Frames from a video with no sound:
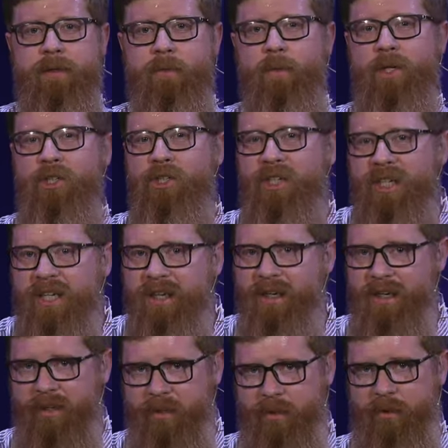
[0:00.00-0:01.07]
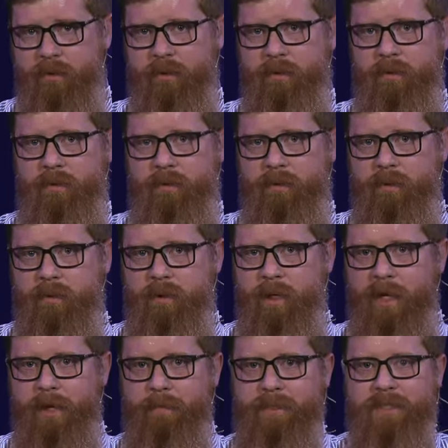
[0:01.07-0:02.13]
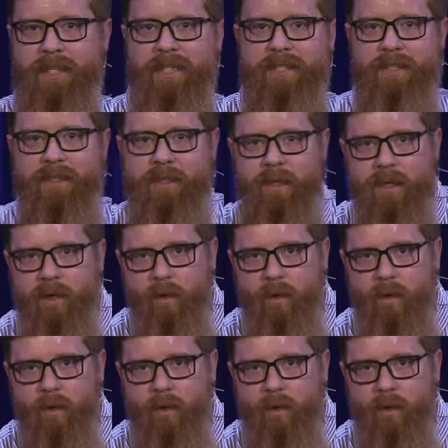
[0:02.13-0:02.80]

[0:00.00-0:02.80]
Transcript: What's she going to do? And Sis is